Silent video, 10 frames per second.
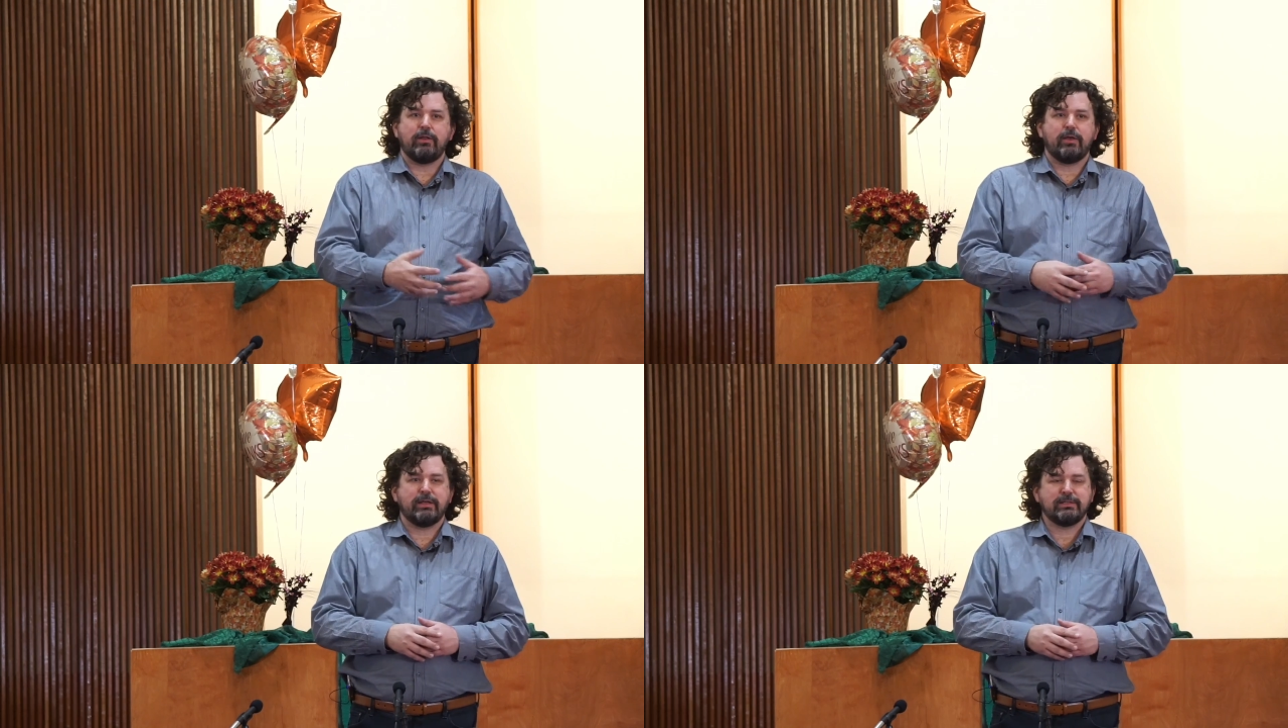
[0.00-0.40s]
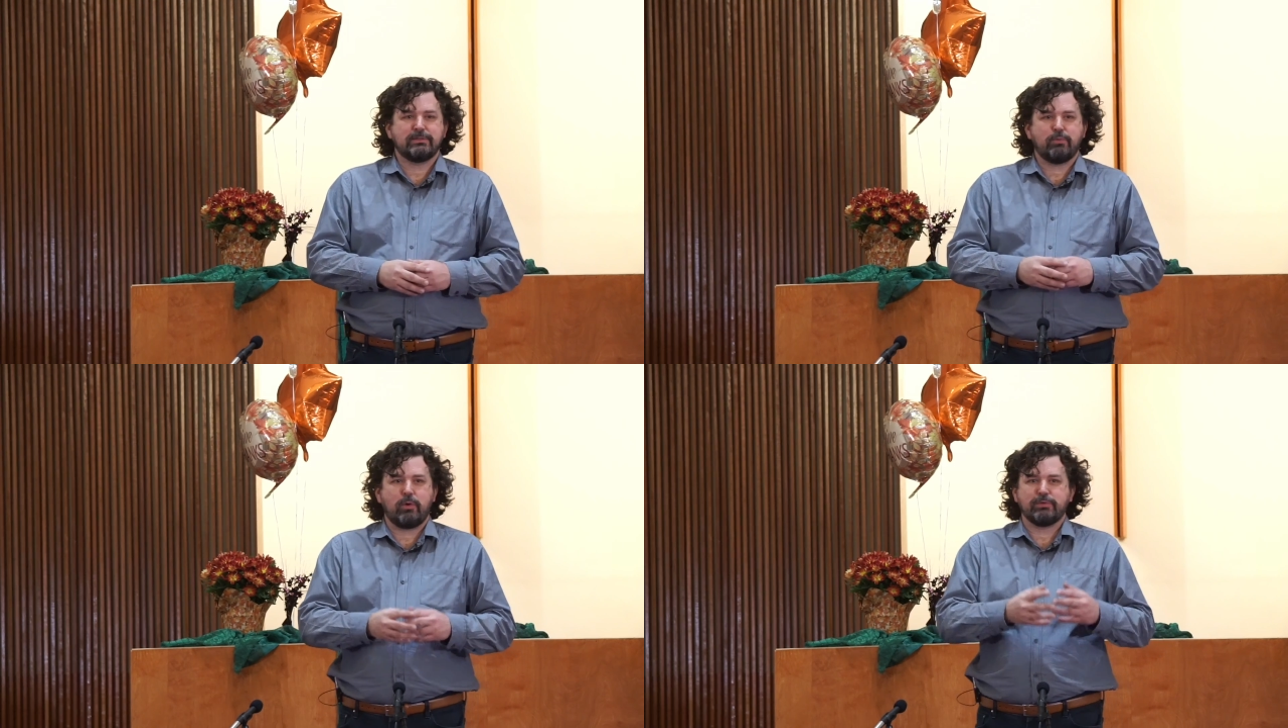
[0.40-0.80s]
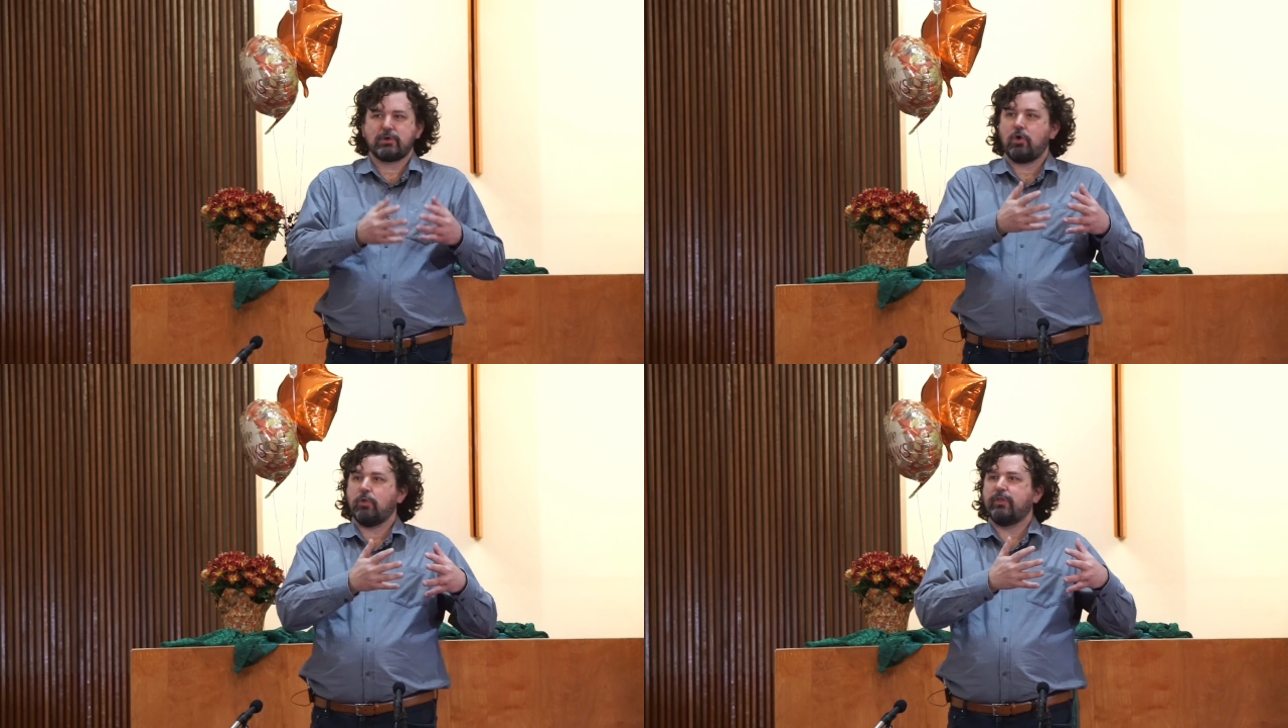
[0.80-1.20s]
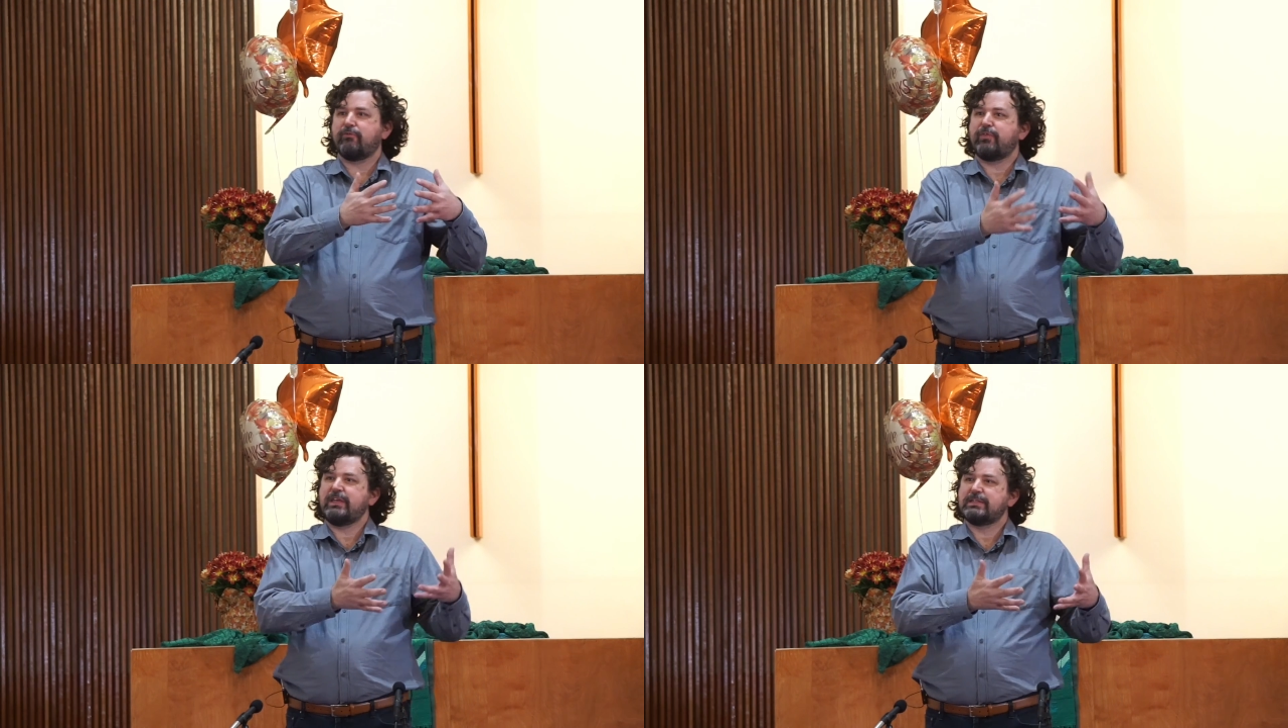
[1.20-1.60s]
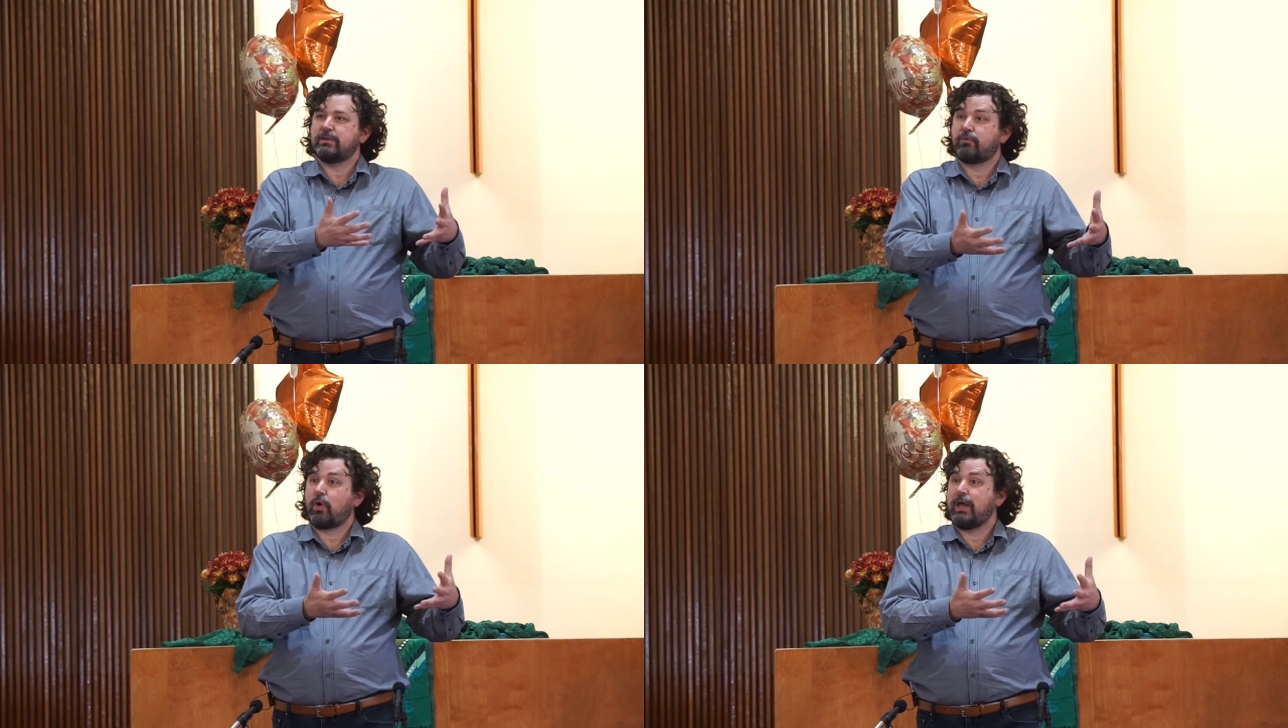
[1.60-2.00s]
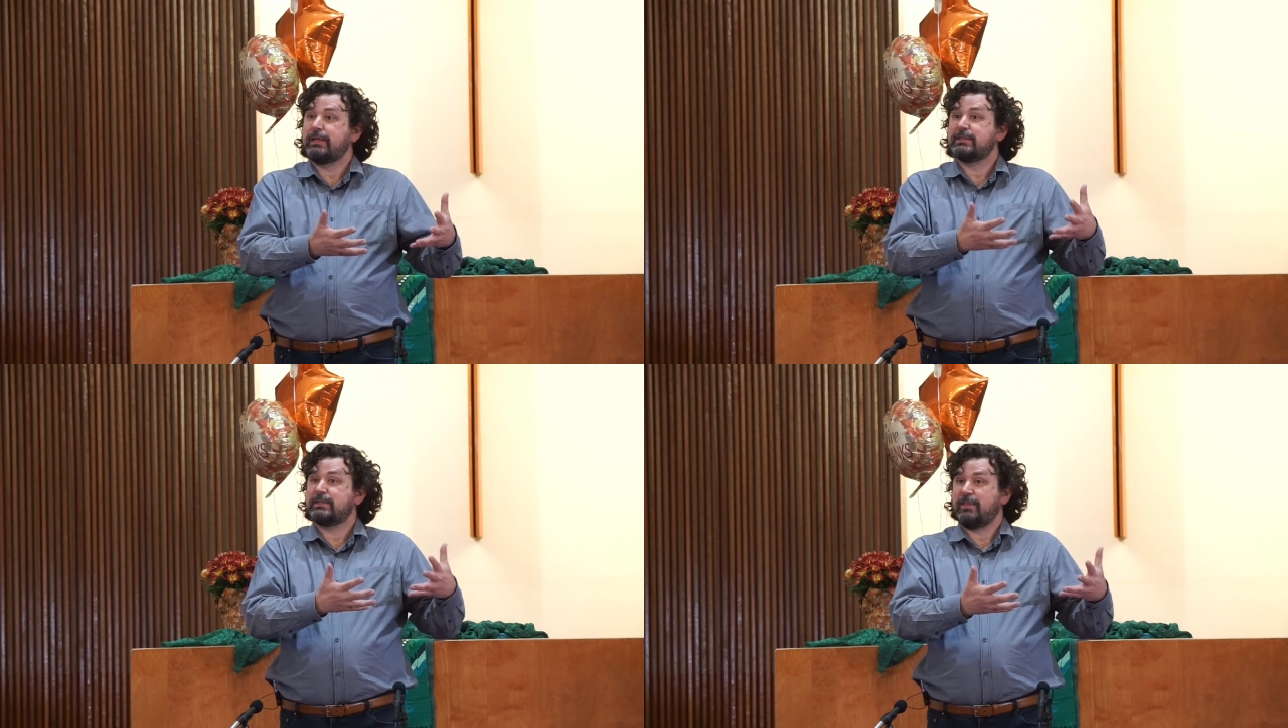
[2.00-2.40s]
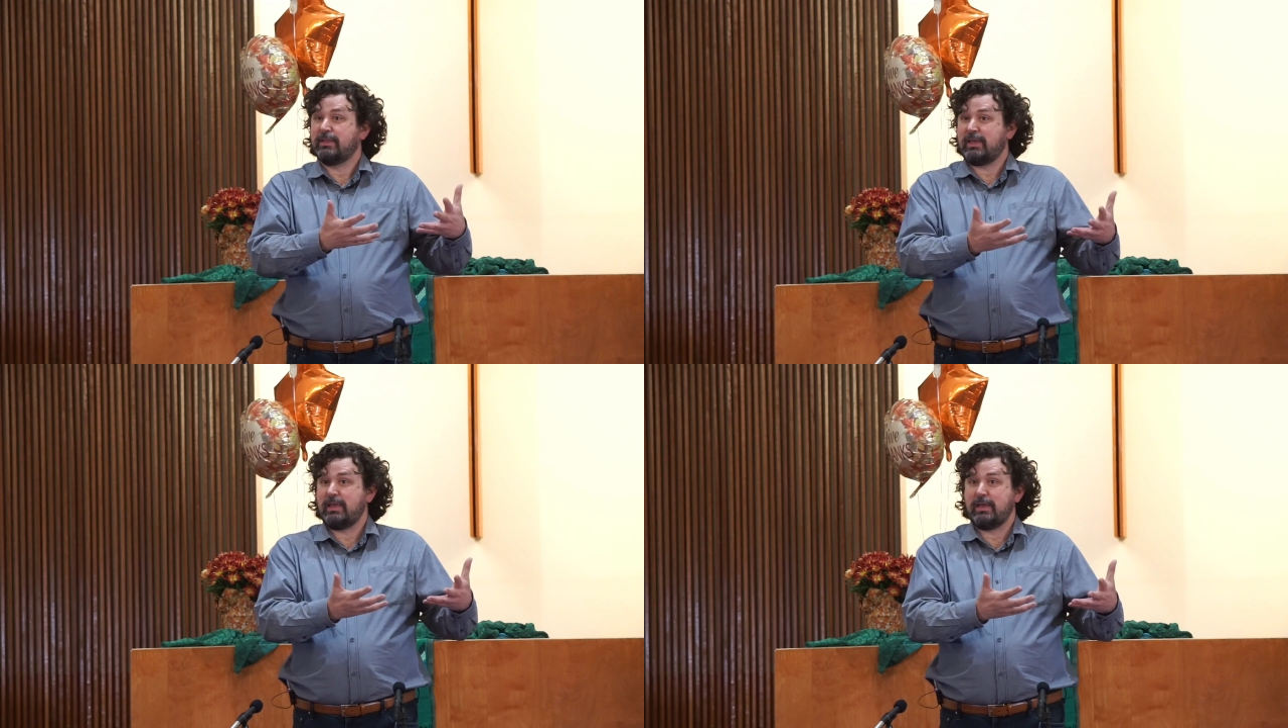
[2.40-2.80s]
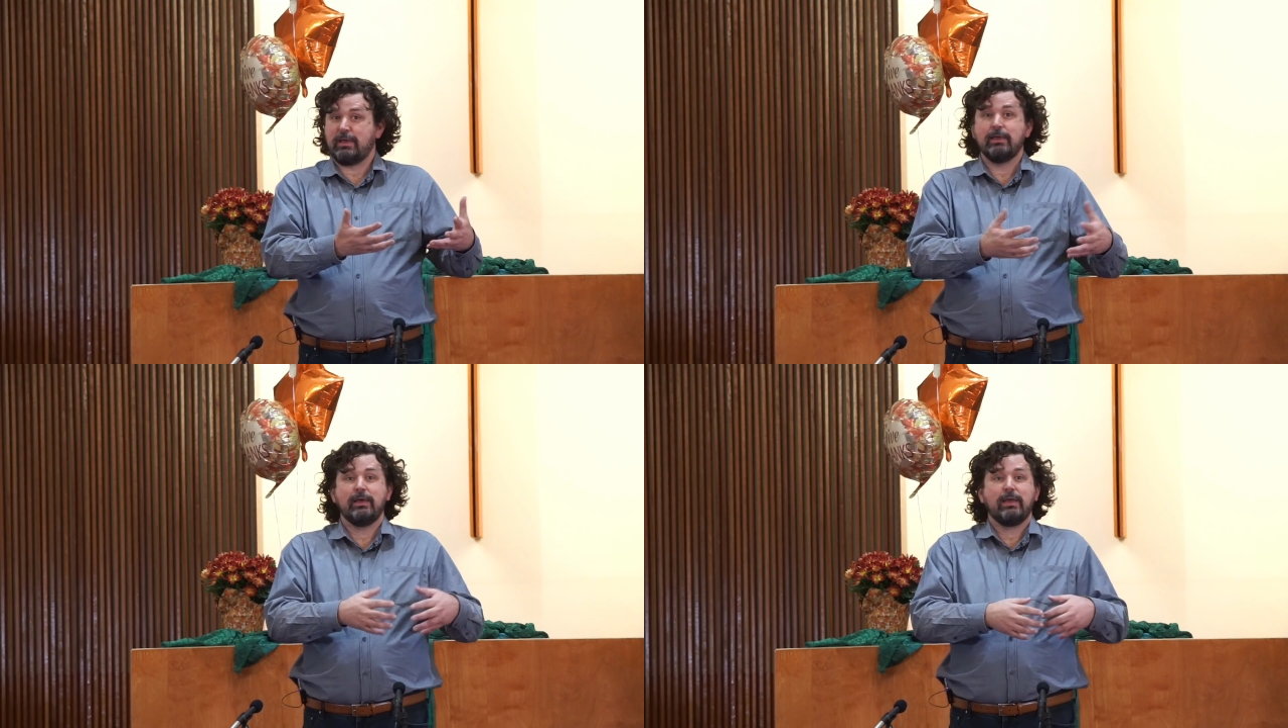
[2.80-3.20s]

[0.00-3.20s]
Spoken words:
as what was called the Feast of Christ the King.